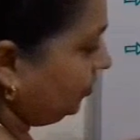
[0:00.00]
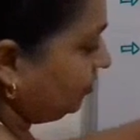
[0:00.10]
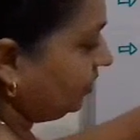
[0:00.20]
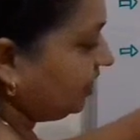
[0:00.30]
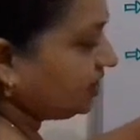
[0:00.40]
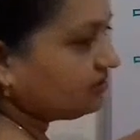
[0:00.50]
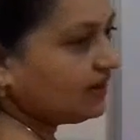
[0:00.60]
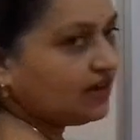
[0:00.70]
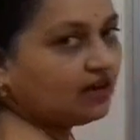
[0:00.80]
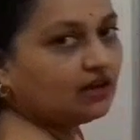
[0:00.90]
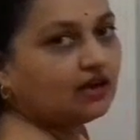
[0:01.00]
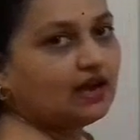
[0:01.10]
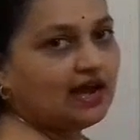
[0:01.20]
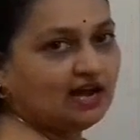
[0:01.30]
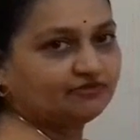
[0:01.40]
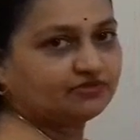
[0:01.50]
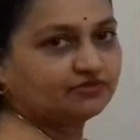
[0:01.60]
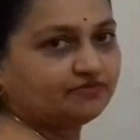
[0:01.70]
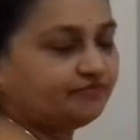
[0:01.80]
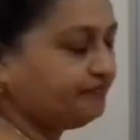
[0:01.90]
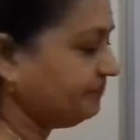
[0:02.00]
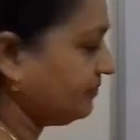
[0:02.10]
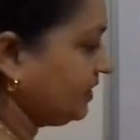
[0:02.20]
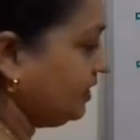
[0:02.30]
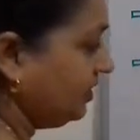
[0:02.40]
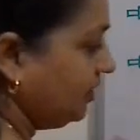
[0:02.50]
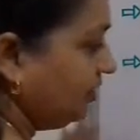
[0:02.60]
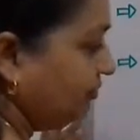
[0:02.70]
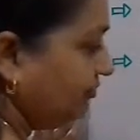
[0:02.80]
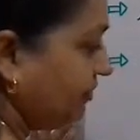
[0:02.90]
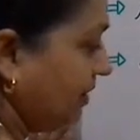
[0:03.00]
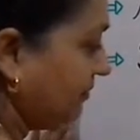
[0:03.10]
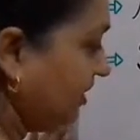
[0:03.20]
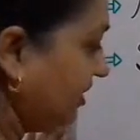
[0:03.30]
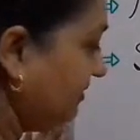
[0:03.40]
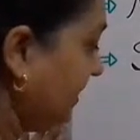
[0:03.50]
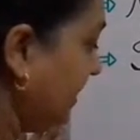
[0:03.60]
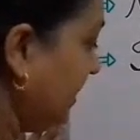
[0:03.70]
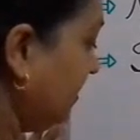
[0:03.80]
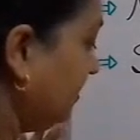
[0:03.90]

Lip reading: two equal halves. From equator